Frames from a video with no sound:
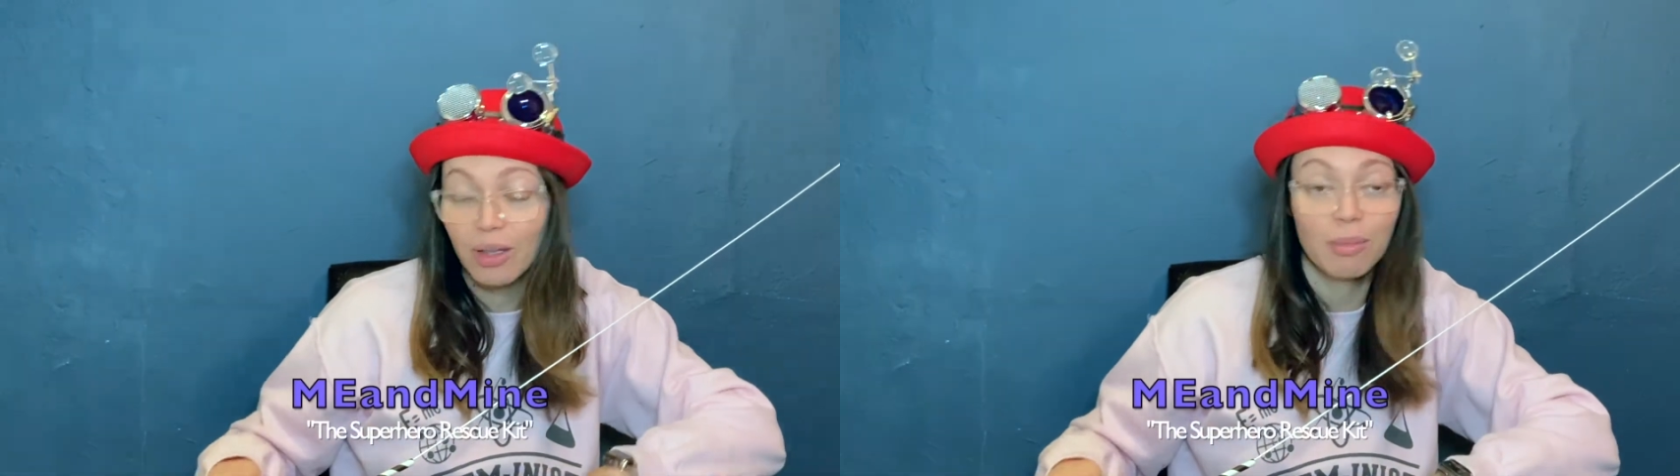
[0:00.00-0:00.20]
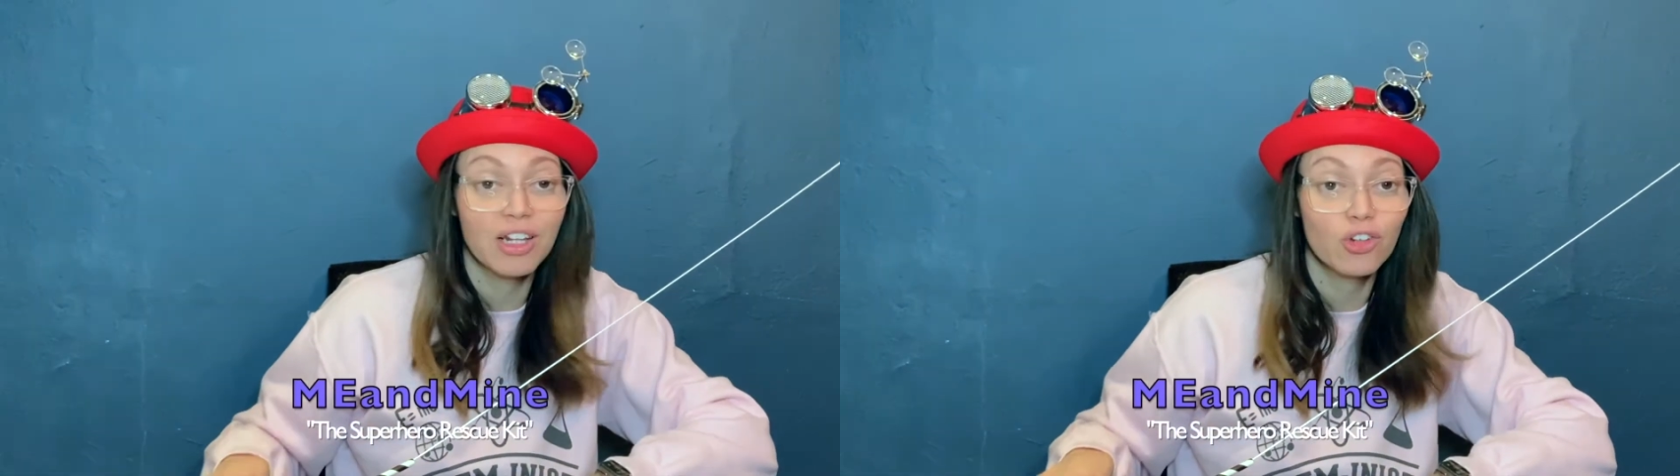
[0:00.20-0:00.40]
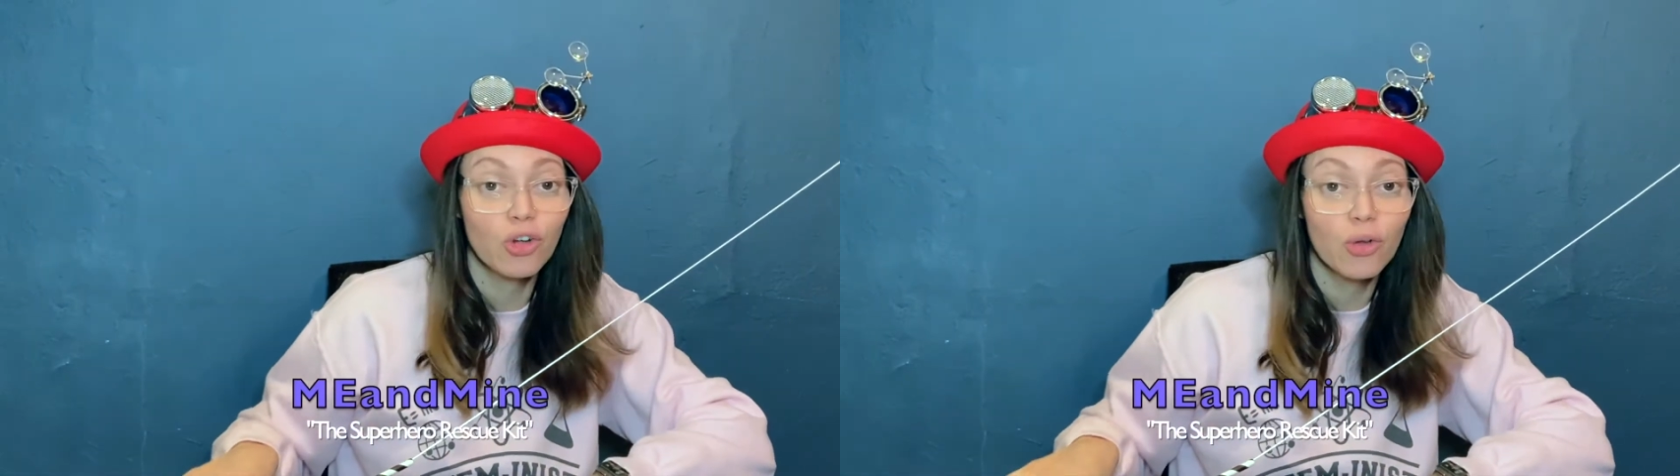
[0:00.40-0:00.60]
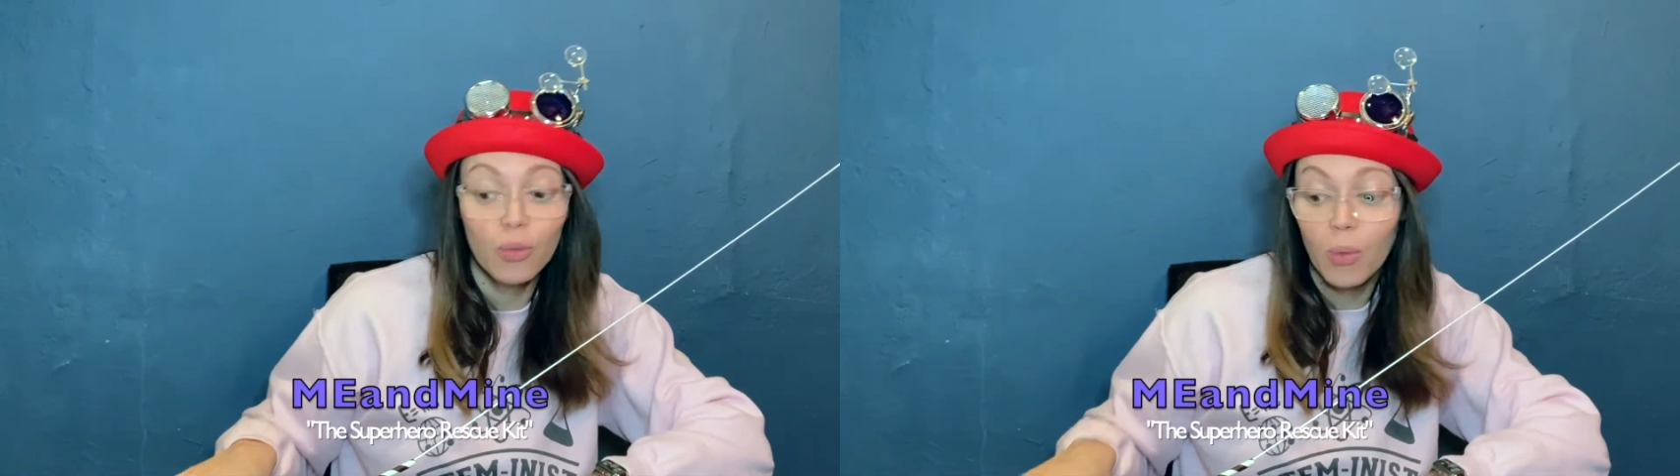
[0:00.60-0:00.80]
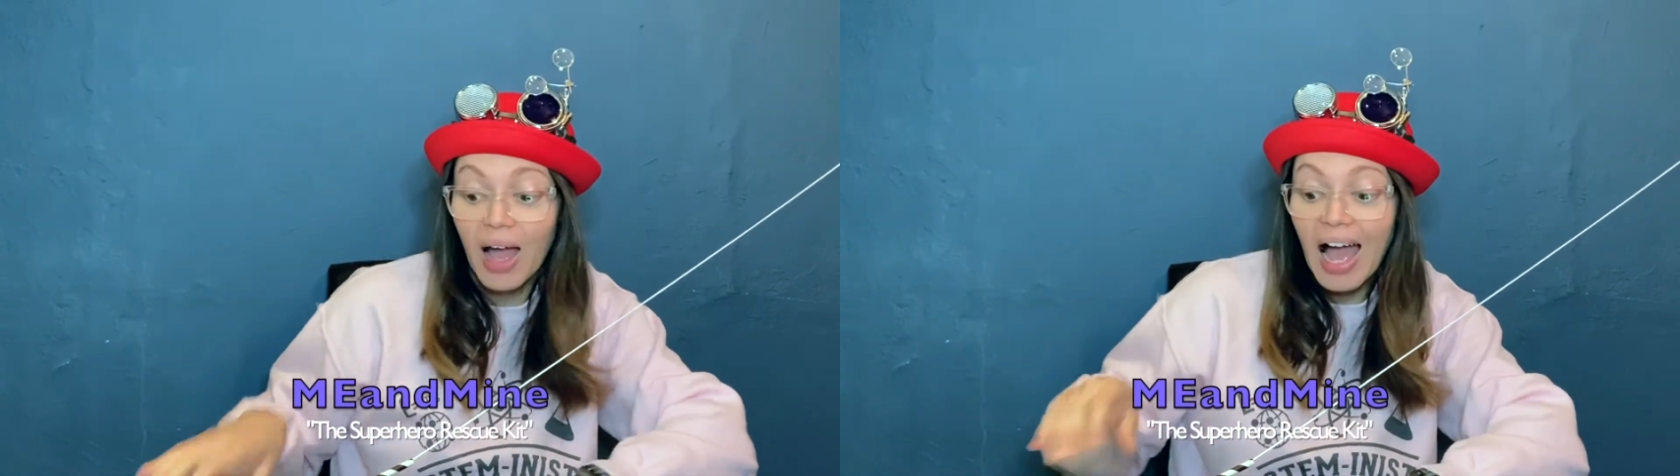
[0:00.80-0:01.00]
I'm gonna show
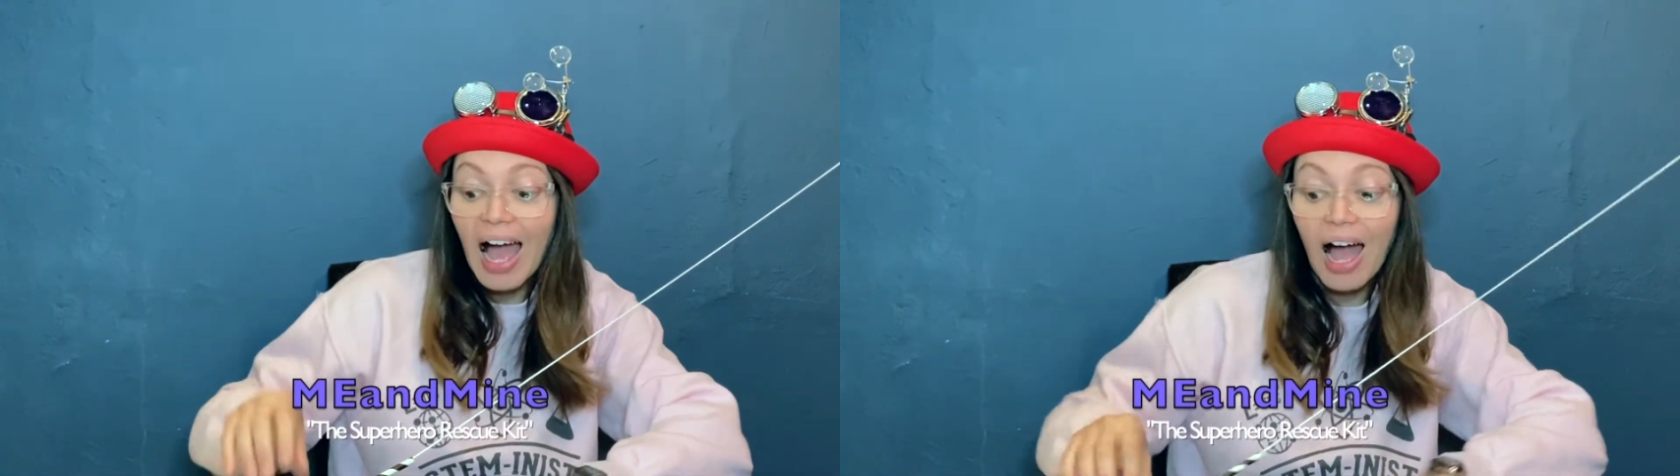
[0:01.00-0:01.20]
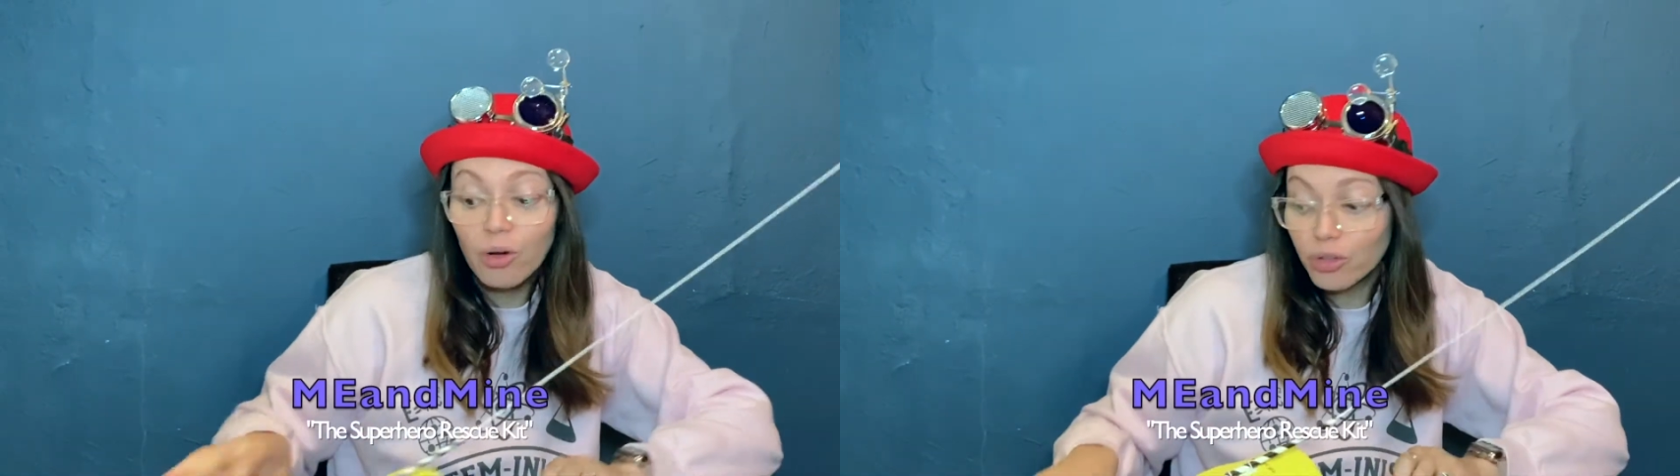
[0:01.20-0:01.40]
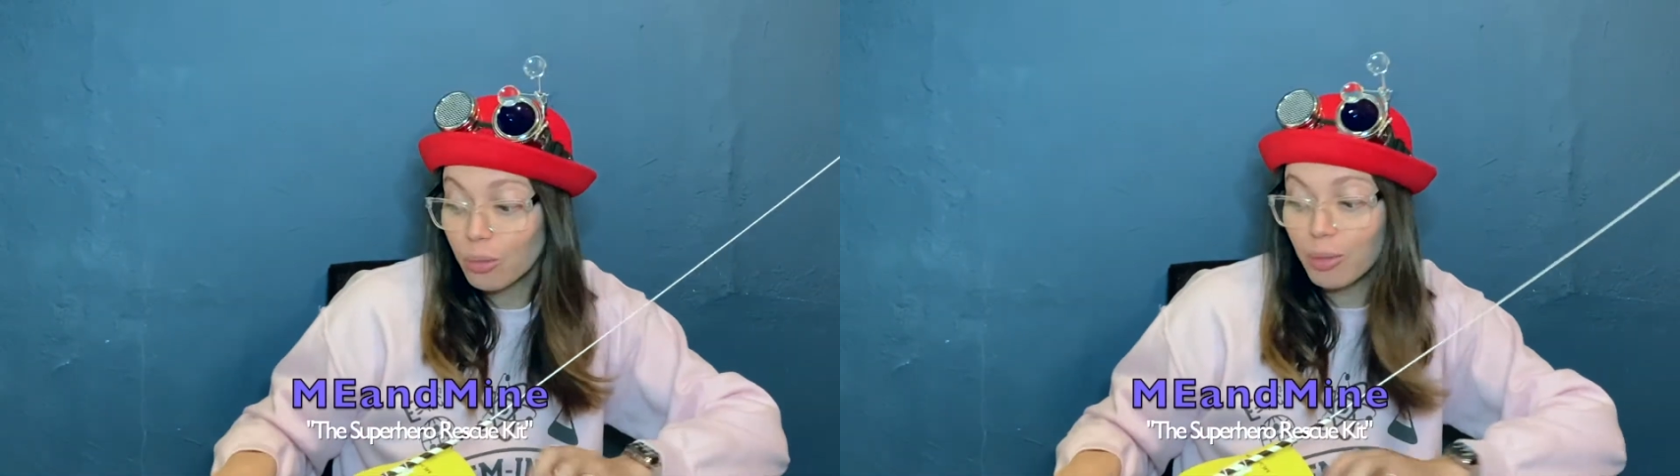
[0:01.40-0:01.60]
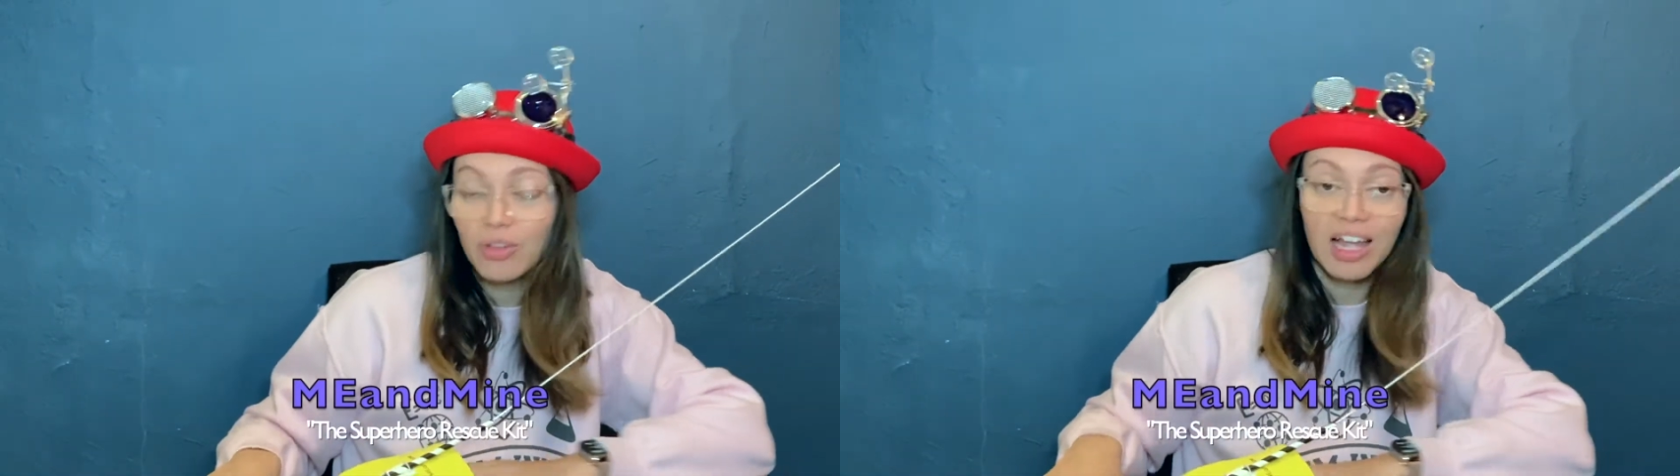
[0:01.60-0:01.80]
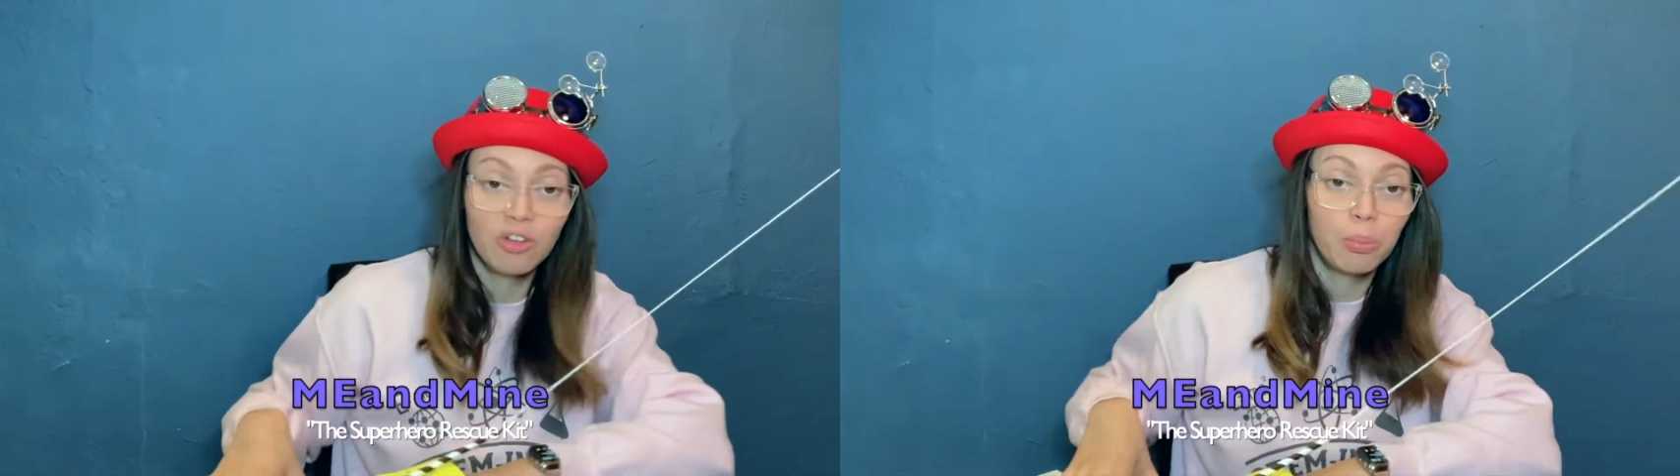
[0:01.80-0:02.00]
you how to build.
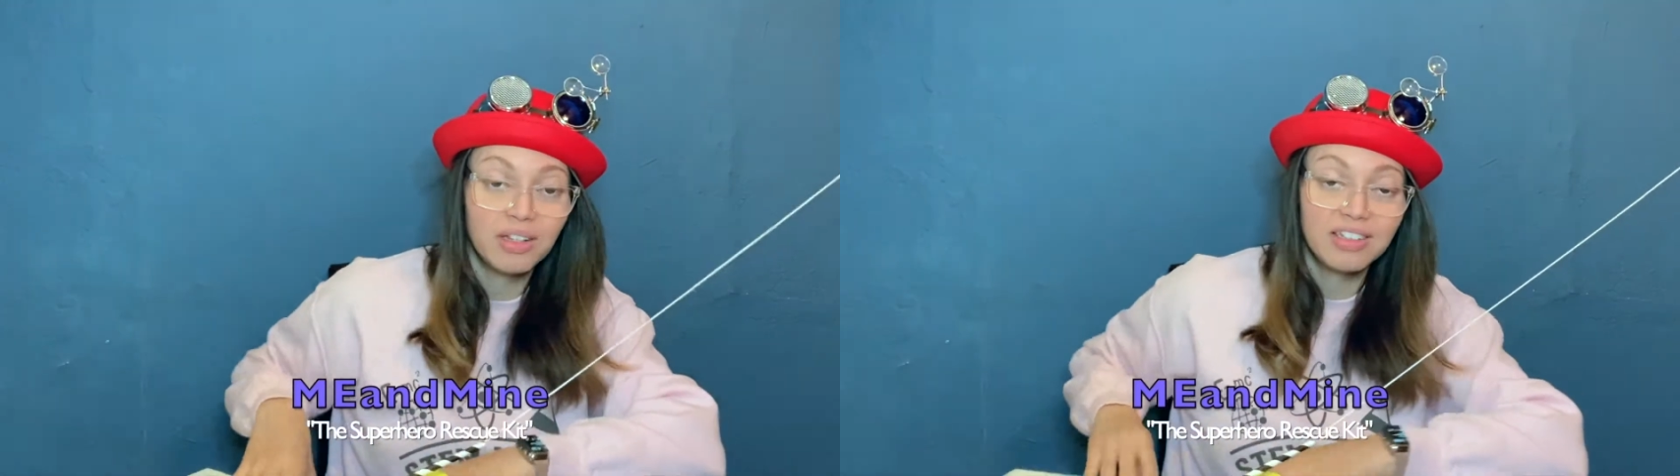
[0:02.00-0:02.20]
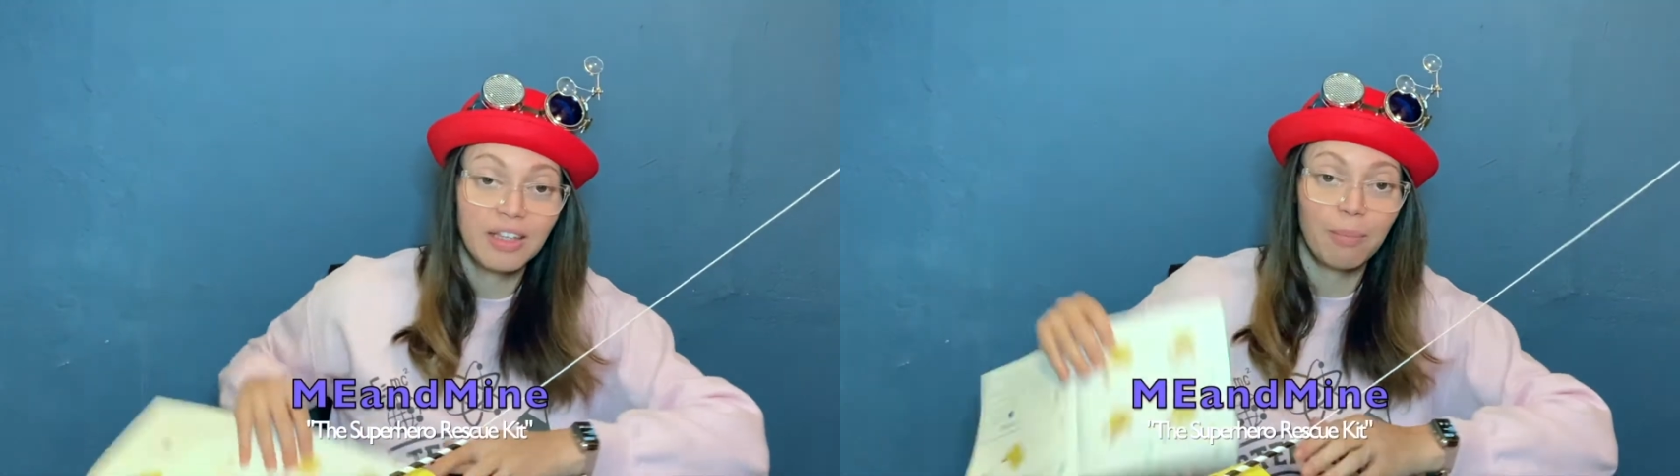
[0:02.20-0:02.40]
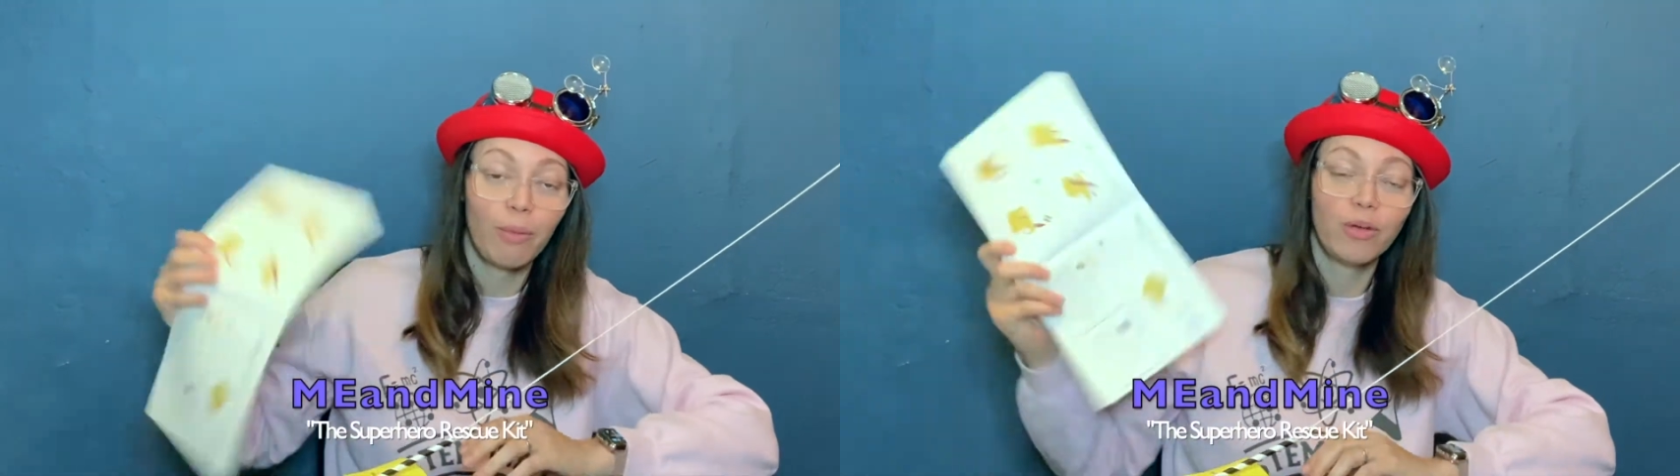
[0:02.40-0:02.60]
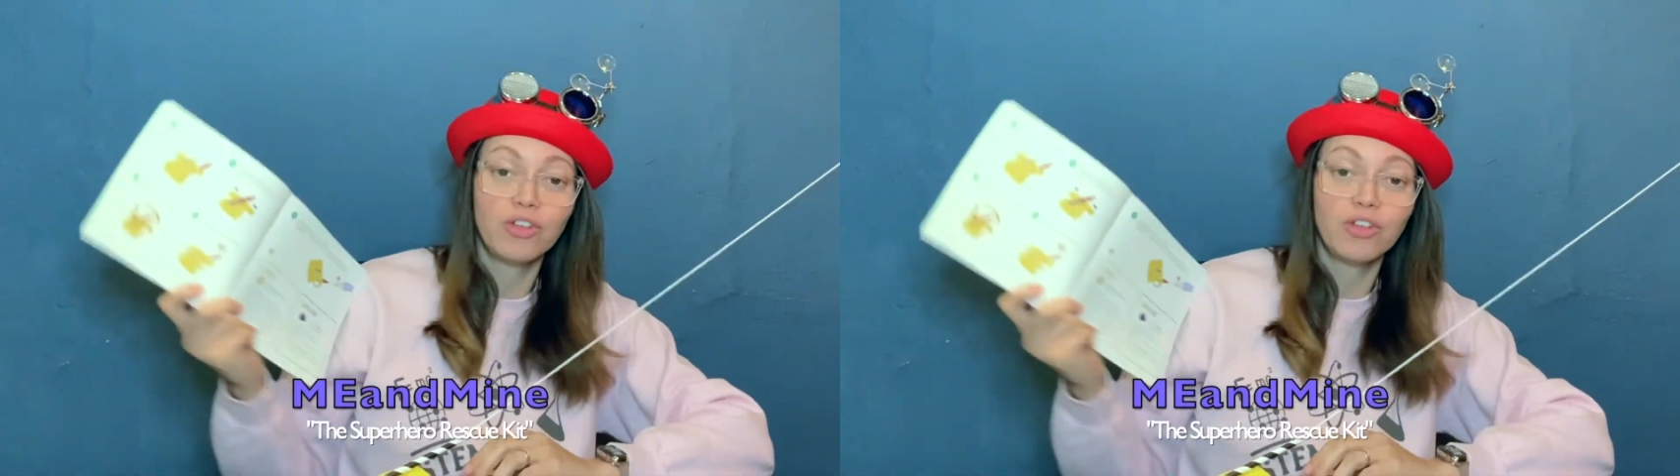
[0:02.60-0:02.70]
That's pretty simple.